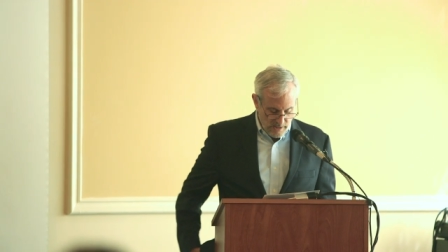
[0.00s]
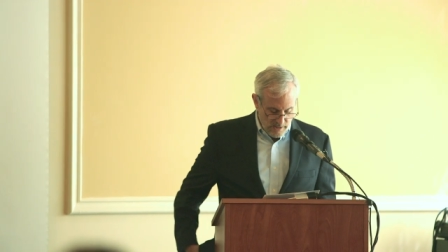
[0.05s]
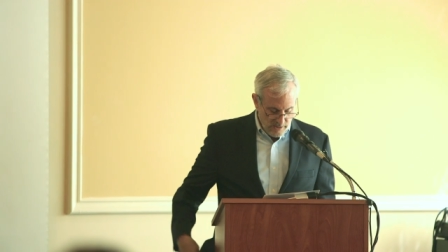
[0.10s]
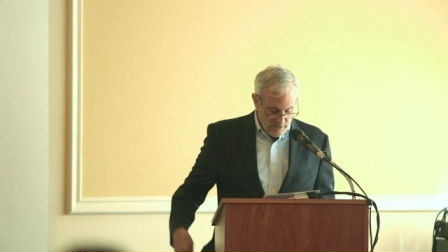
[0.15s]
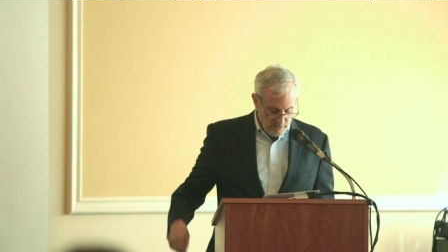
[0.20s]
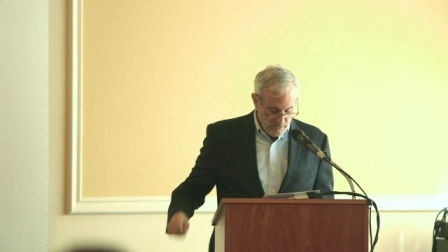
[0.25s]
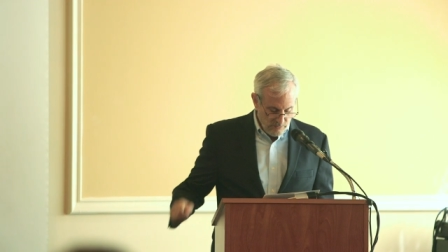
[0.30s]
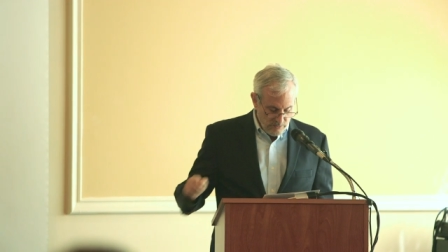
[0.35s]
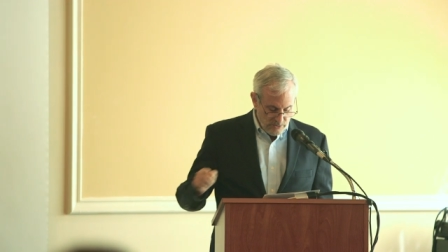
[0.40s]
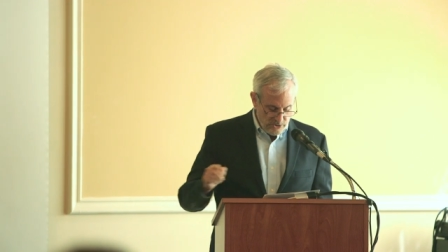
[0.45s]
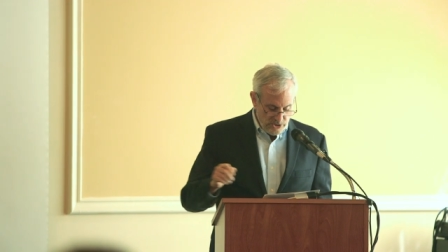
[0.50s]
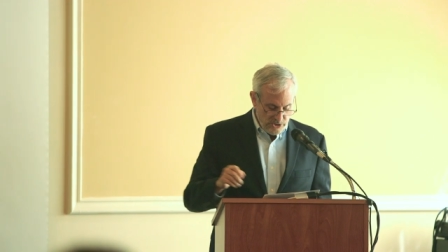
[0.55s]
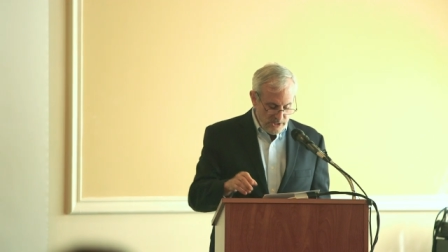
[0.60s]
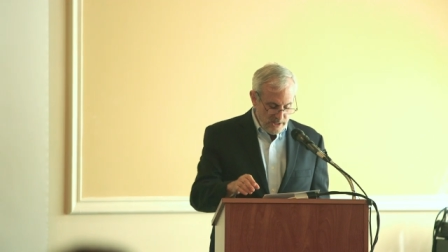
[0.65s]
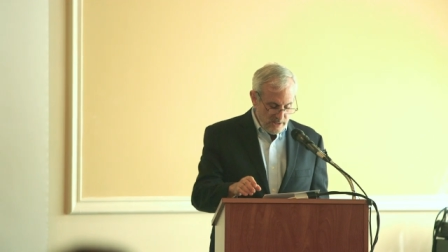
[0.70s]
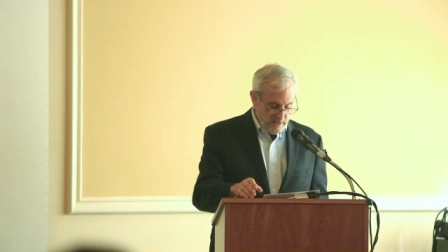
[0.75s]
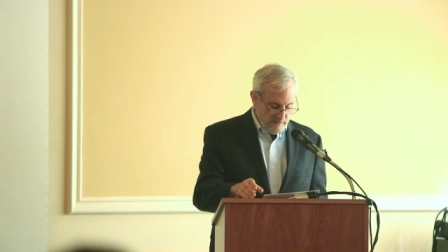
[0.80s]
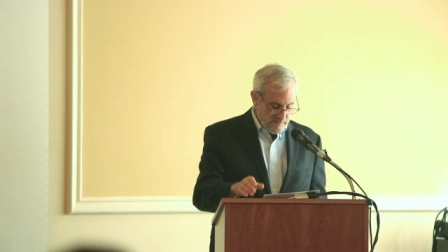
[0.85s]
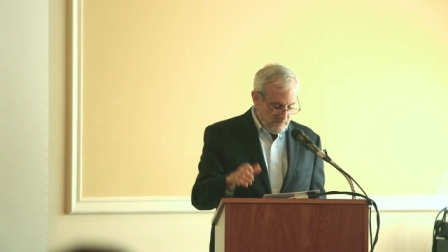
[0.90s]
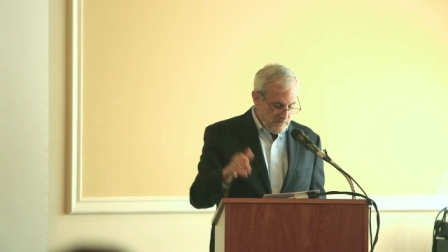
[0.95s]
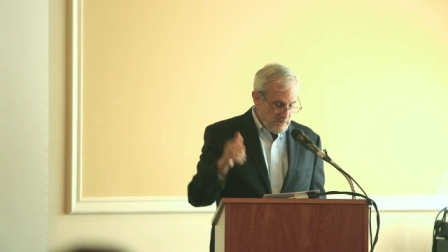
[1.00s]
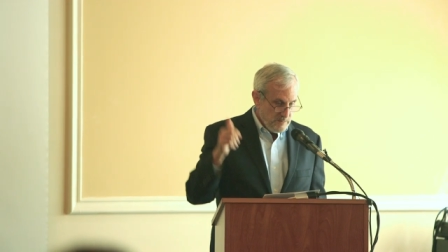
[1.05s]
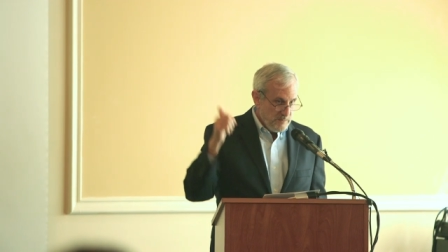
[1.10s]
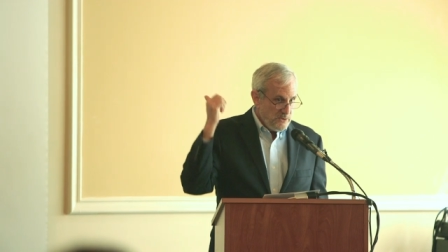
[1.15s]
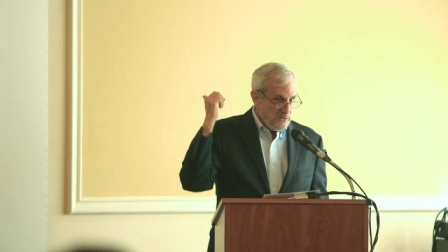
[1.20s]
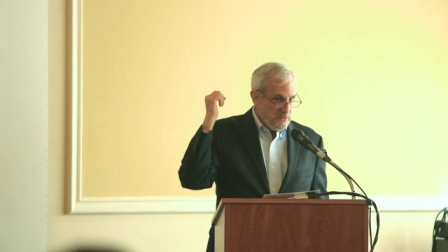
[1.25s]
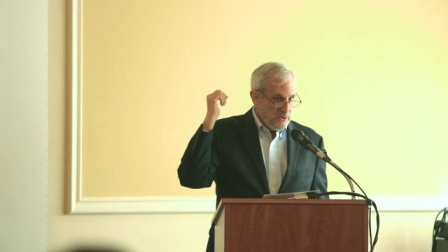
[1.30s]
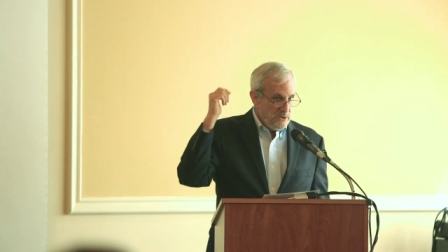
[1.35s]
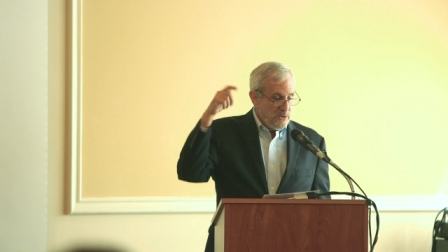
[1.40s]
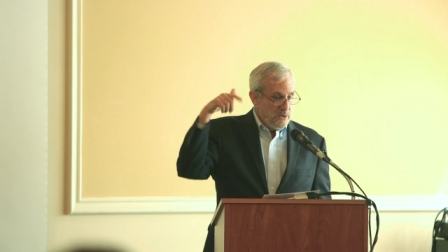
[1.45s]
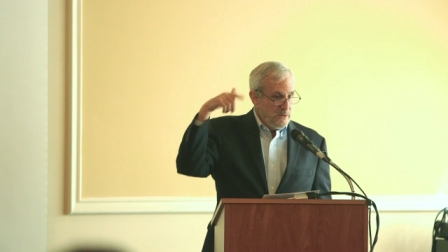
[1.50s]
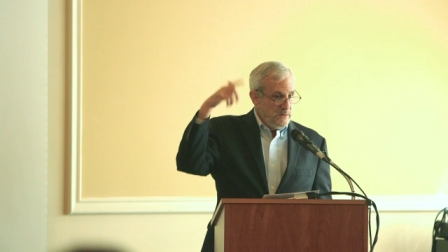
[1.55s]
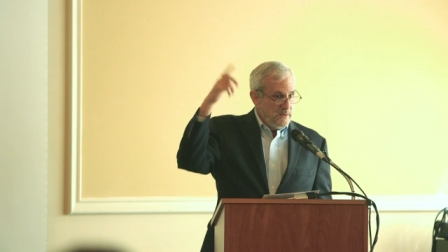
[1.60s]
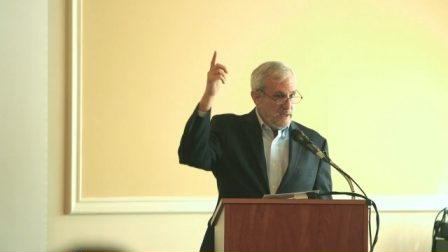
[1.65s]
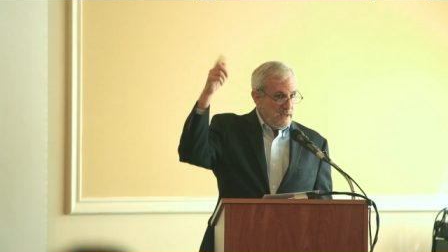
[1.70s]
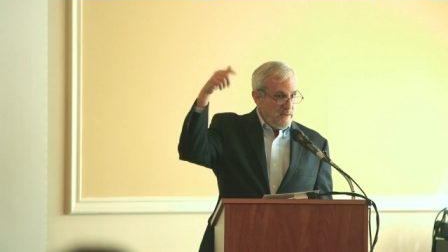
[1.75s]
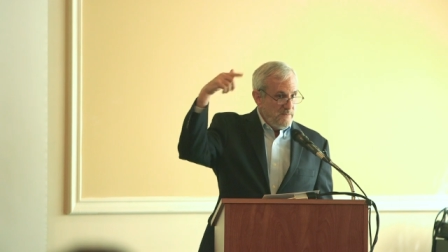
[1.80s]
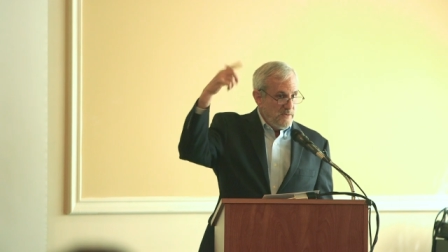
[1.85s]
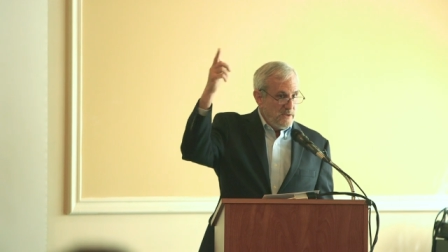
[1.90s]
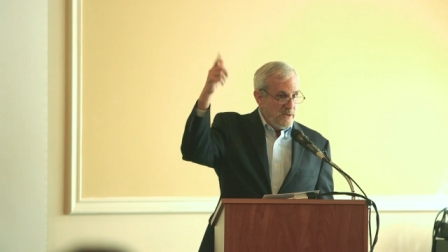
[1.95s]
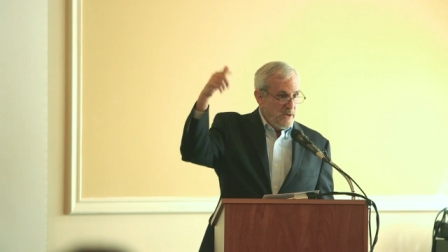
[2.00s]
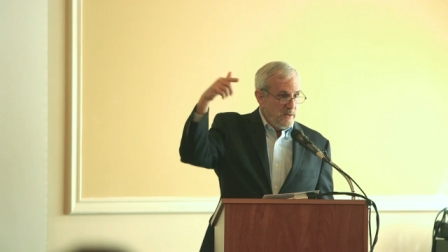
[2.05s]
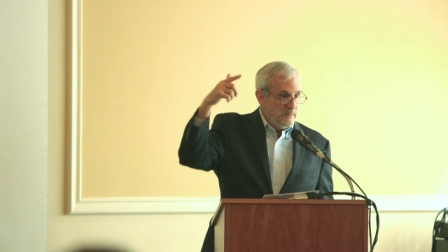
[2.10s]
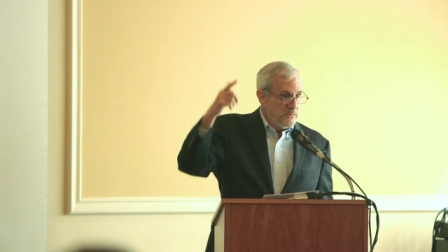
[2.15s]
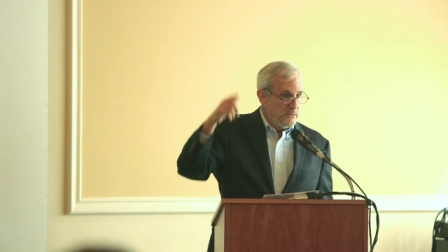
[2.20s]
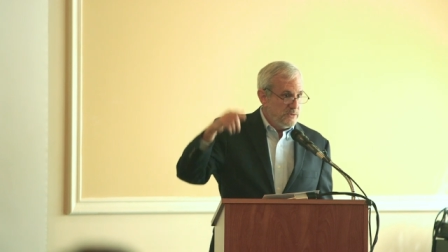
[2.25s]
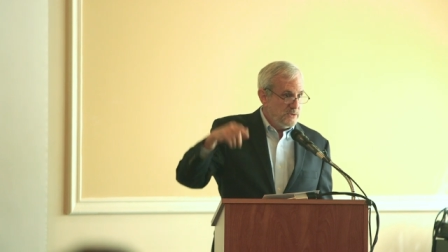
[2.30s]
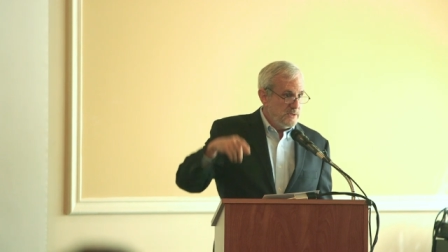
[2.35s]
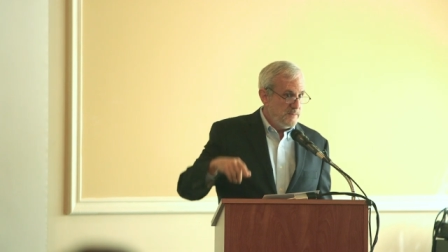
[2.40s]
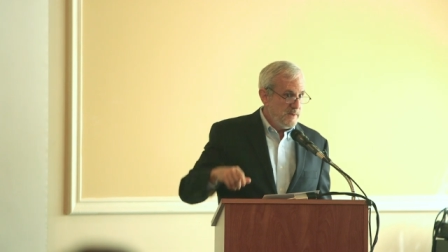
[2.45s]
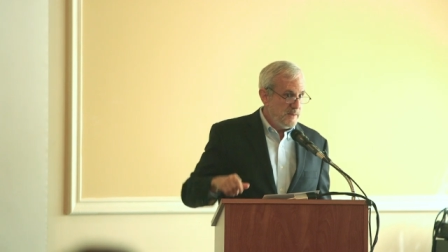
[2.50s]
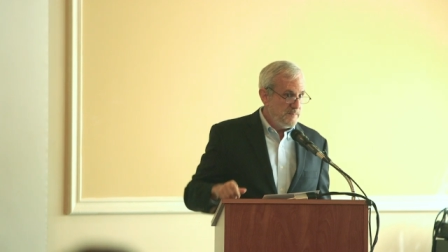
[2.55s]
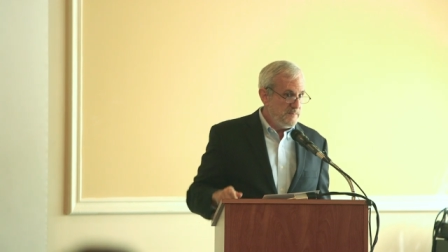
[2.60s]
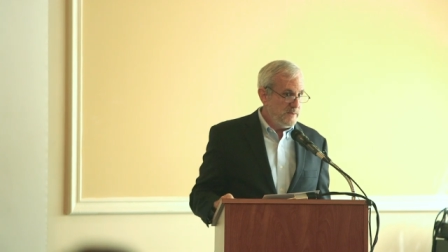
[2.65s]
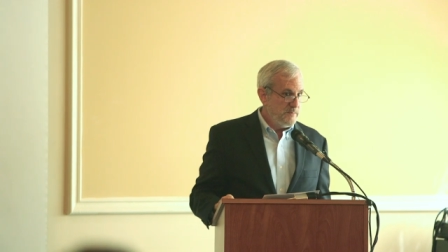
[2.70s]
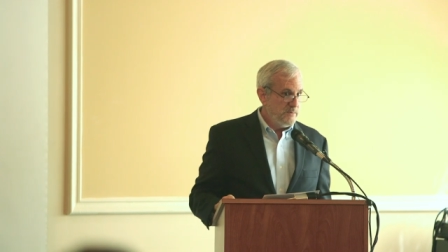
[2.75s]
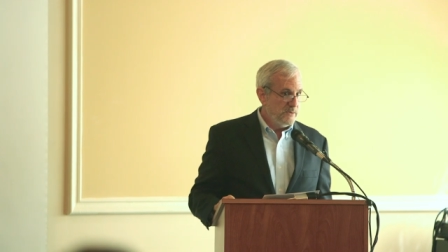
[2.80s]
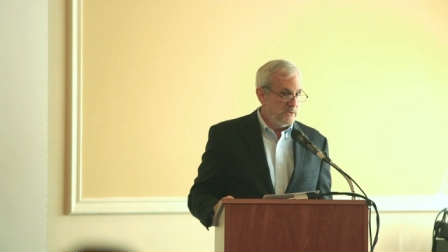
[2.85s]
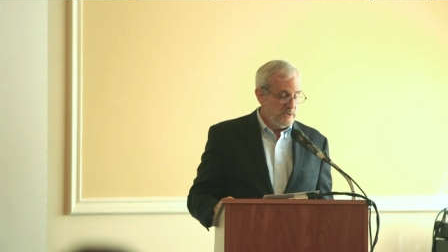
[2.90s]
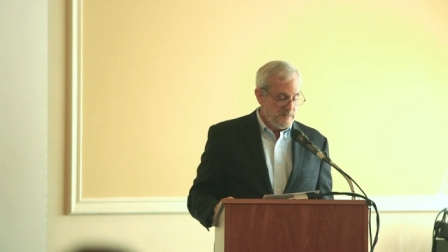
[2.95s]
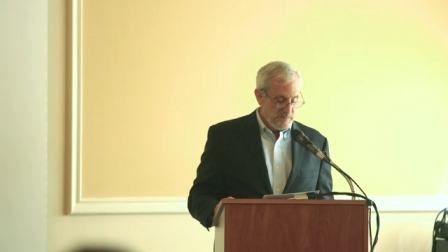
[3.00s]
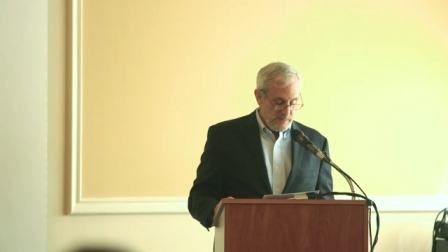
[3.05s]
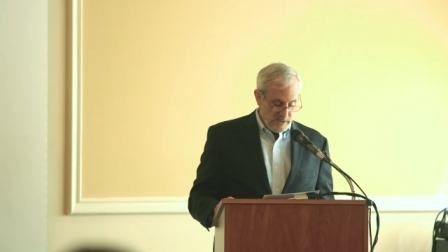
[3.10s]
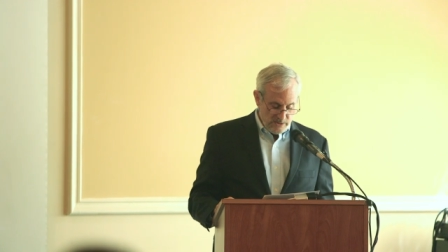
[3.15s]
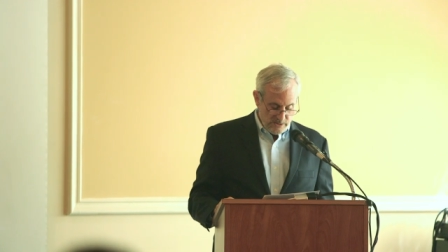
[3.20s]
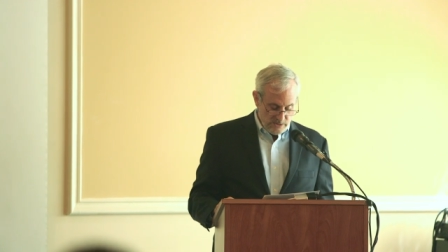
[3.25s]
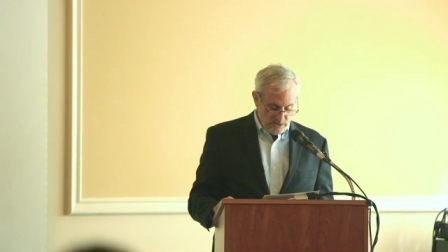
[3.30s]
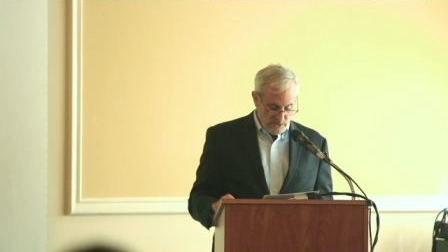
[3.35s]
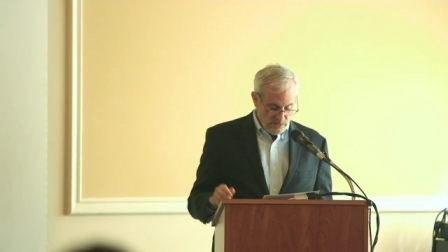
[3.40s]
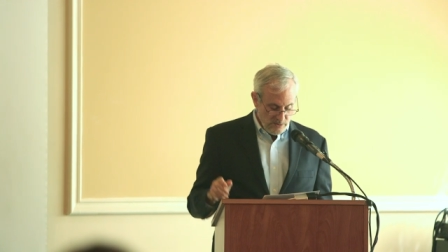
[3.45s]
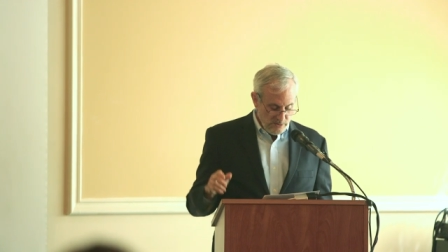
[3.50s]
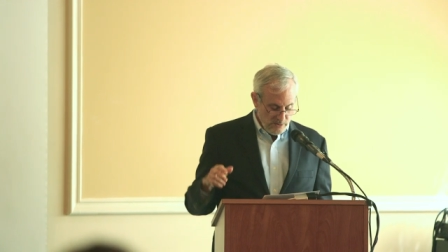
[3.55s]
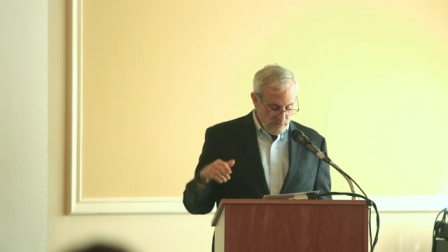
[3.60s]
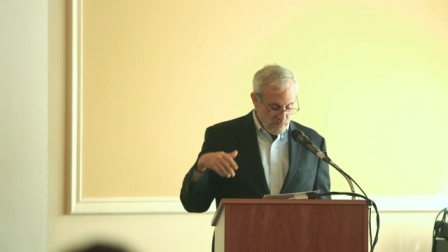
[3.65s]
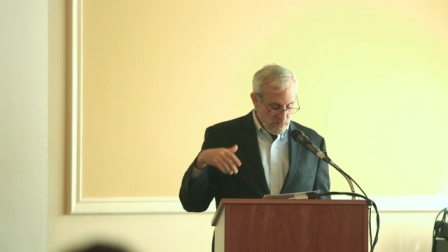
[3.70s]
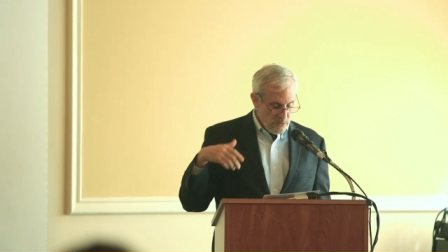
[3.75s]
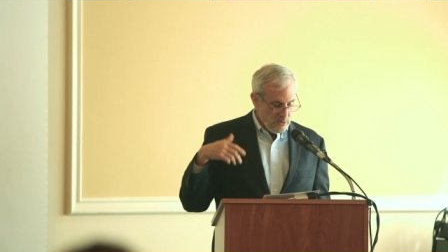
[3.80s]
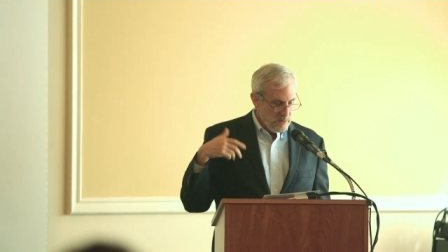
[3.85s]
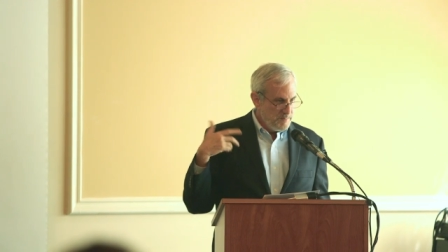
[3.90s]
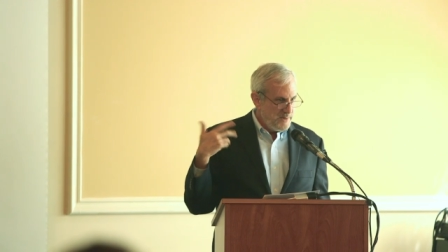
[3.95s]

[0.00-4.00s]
uh, regime. Dimitri go, gave you the numbers about people displaced during the war.